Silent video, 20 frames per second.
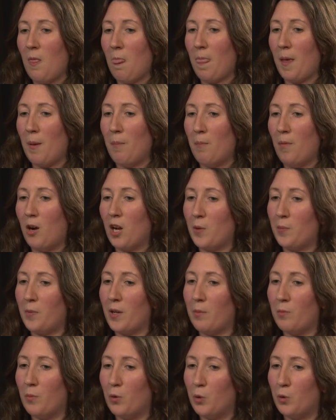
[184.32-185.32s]
there might
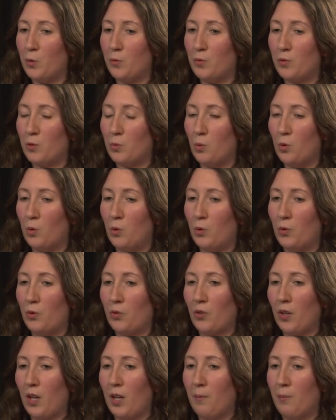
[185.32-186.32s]
be a move
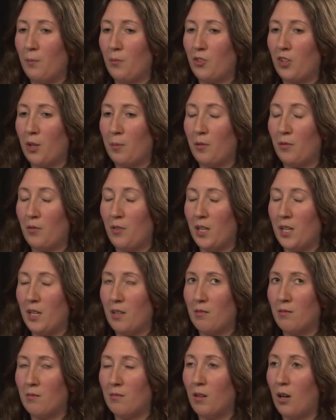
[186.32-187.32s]
towards some of
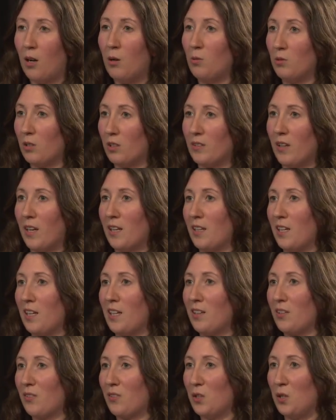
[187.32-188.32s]
the older
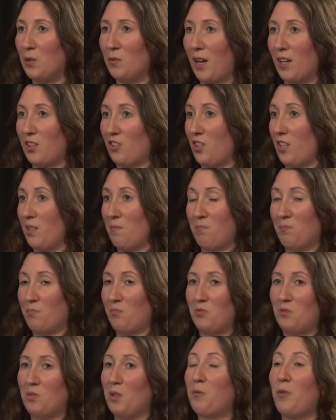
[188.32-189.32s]
techniques of actually
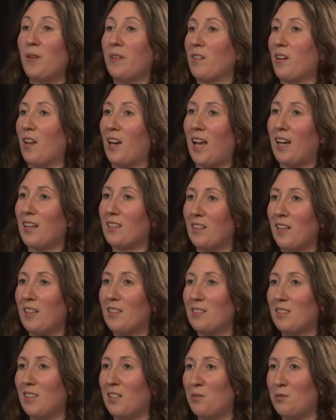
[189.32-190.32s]
physical
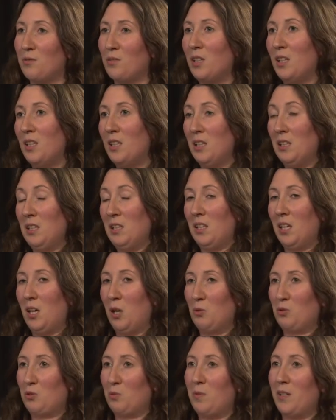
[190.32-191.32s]
access. If
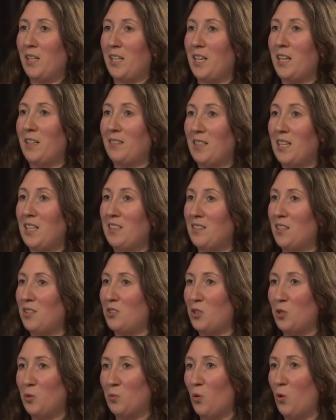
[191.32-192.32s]
ultimately it's easier
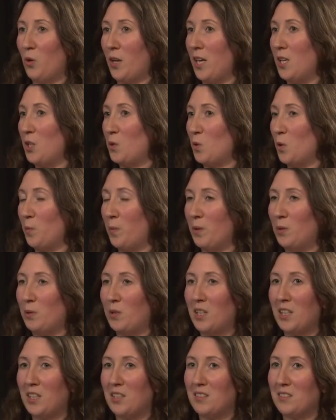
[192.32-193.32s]
to walk into a
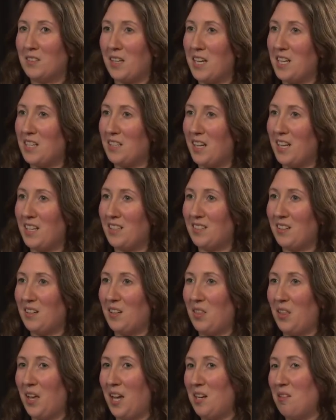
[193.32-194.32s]
building and take
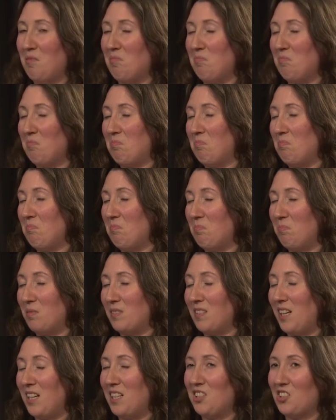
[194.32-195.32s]
data, then
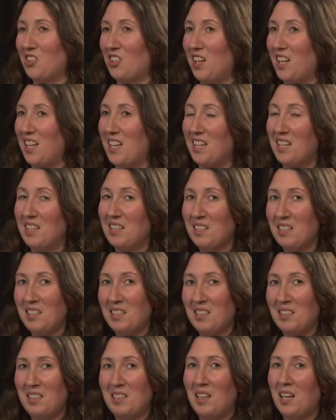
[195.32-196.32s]
potentially,
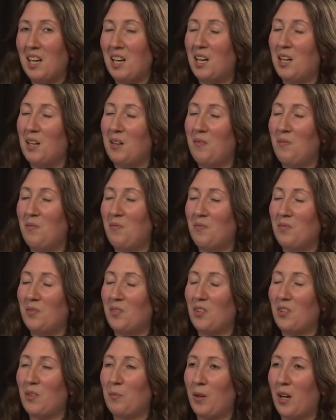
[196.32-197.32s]

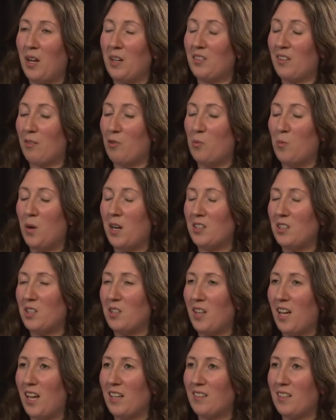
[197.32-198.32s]
but someone might
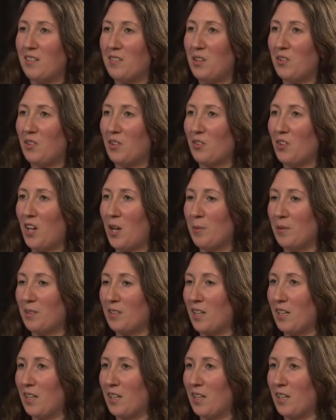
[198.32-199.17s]
do that instead of using cyber